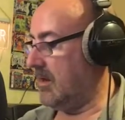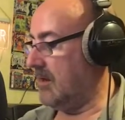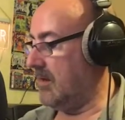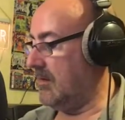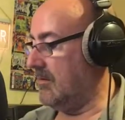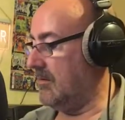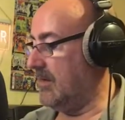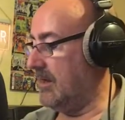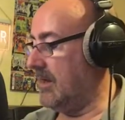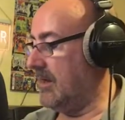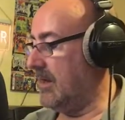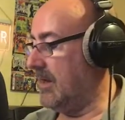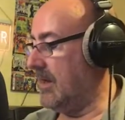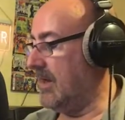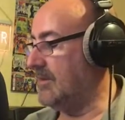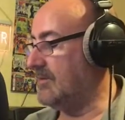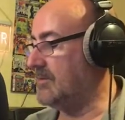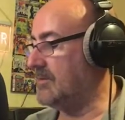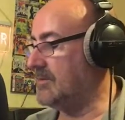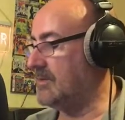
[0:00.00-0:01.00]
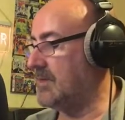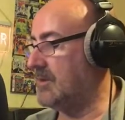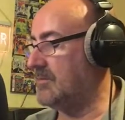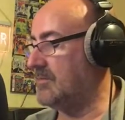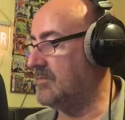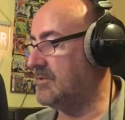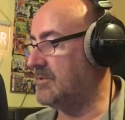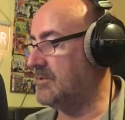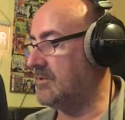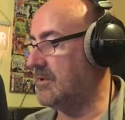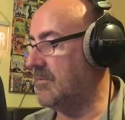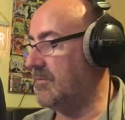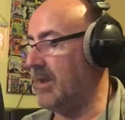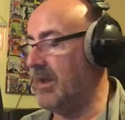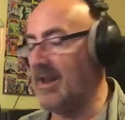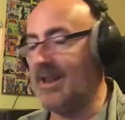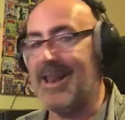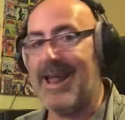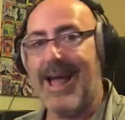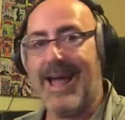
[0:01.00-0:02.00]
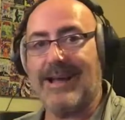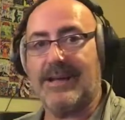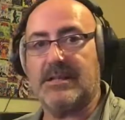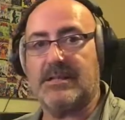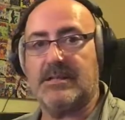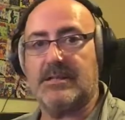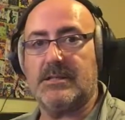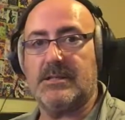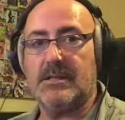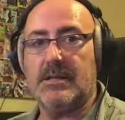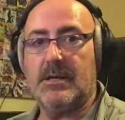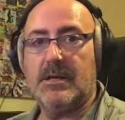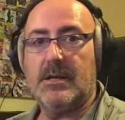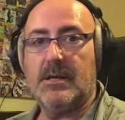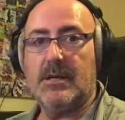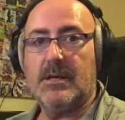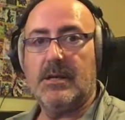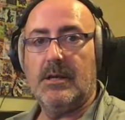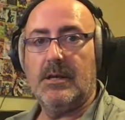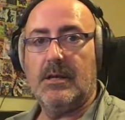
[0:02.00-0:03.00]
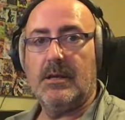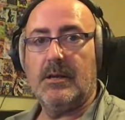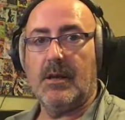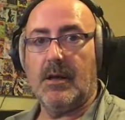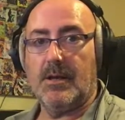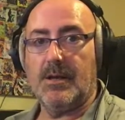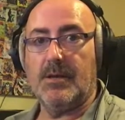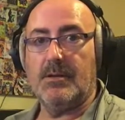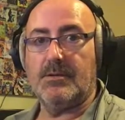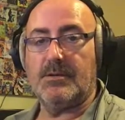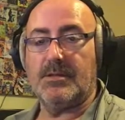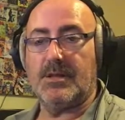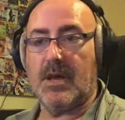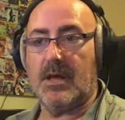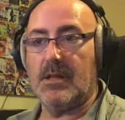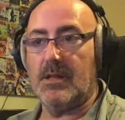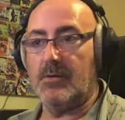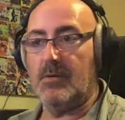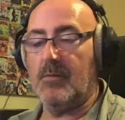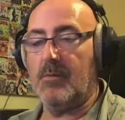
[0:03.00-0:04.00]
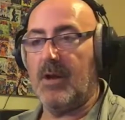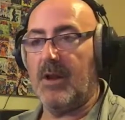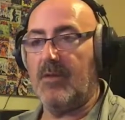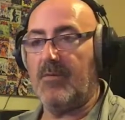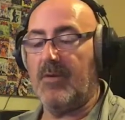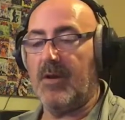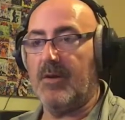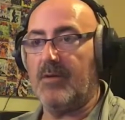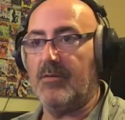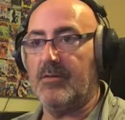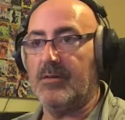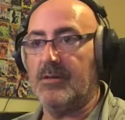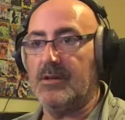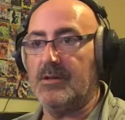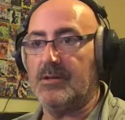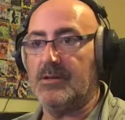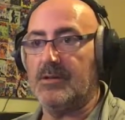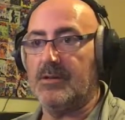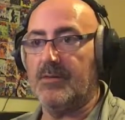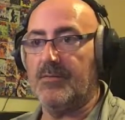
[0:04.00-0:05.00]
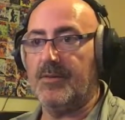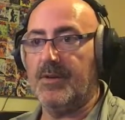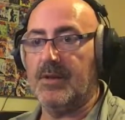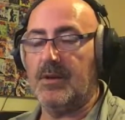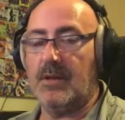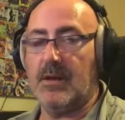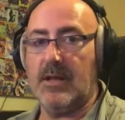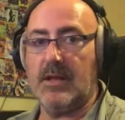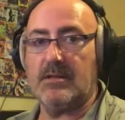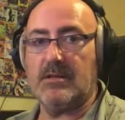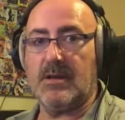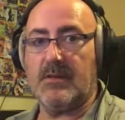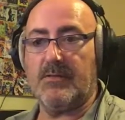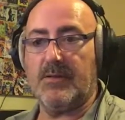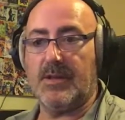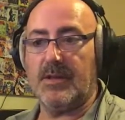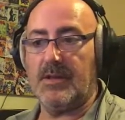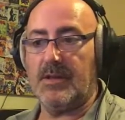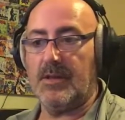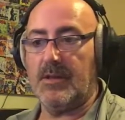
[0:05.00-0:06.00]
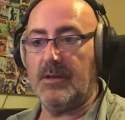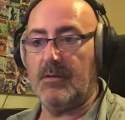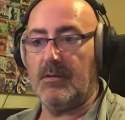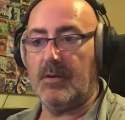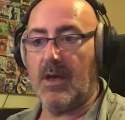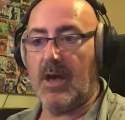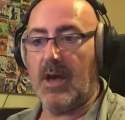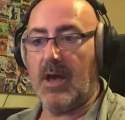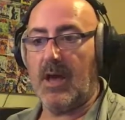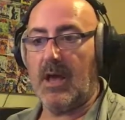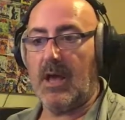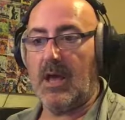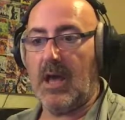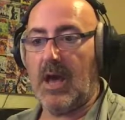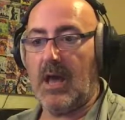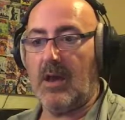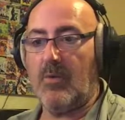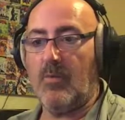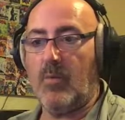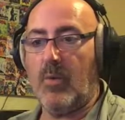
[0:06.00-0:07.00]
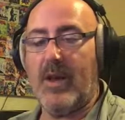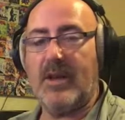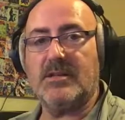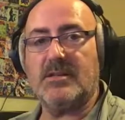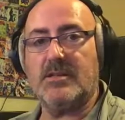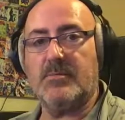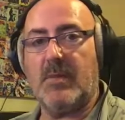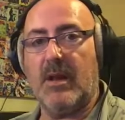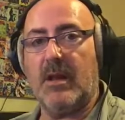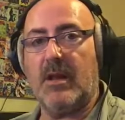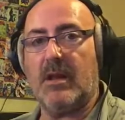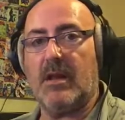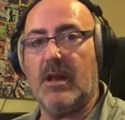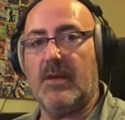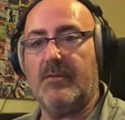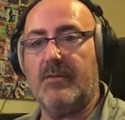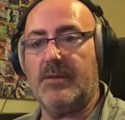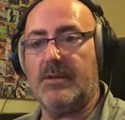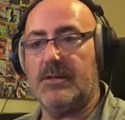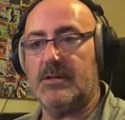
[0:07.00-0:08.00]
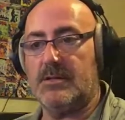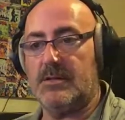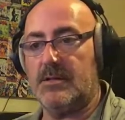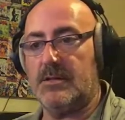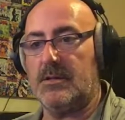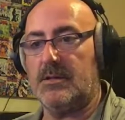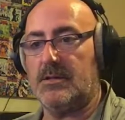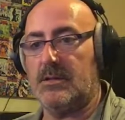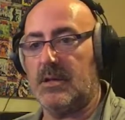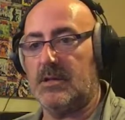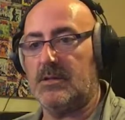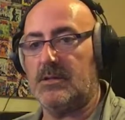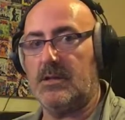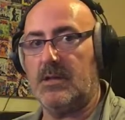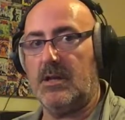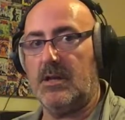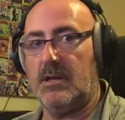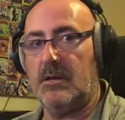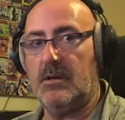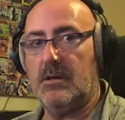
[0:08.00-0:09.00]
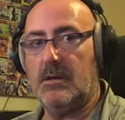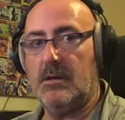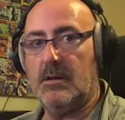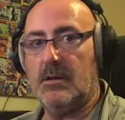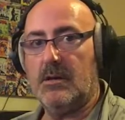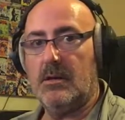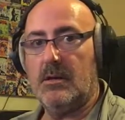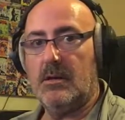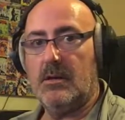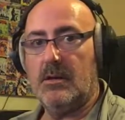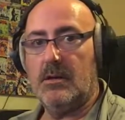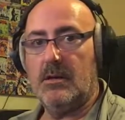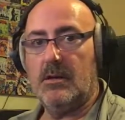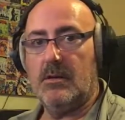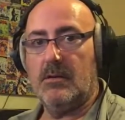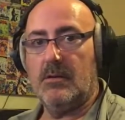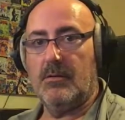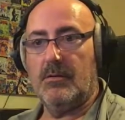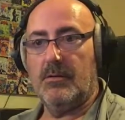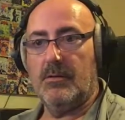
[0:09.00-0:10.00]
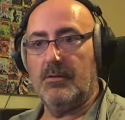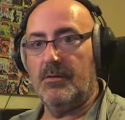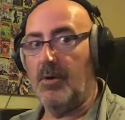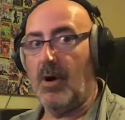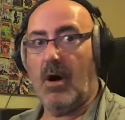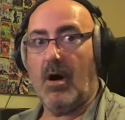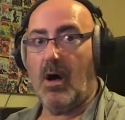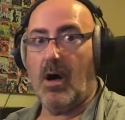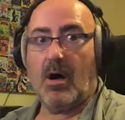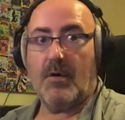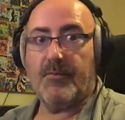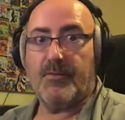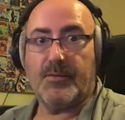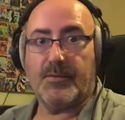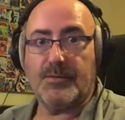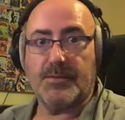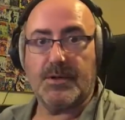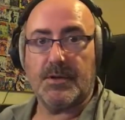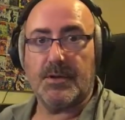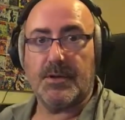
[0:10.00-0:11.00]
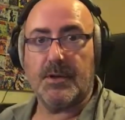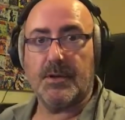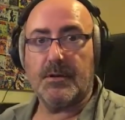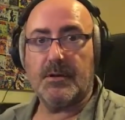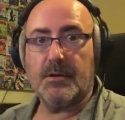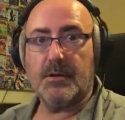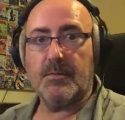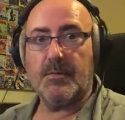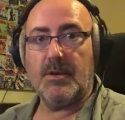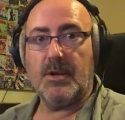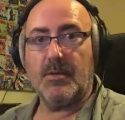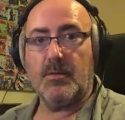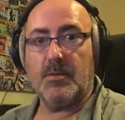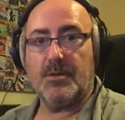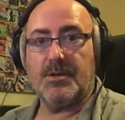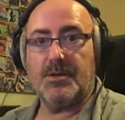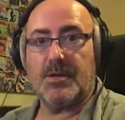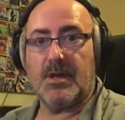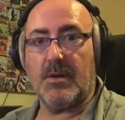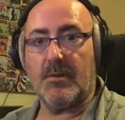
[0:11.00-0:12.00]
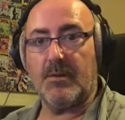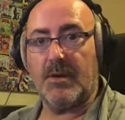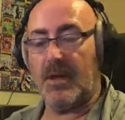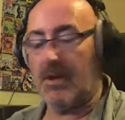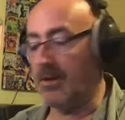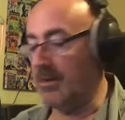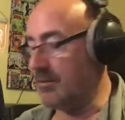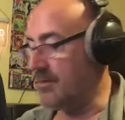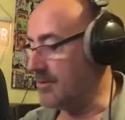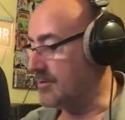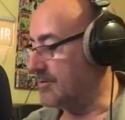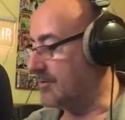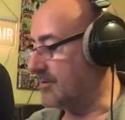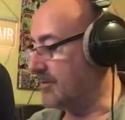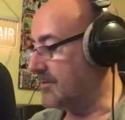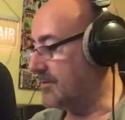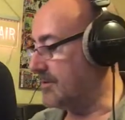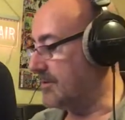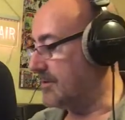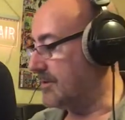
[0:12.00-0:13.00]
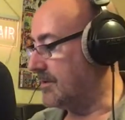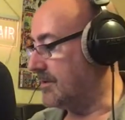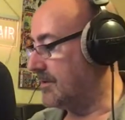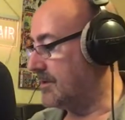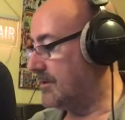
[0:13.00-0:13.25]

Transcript: it just seems a bit lax. Like you say, that we're manufacturing this stuff. You're not allowed to have it in the UK, and where's the medical evidence that it's actually not harmful to you? I mean, you wouldn't do that with any other drug, would you?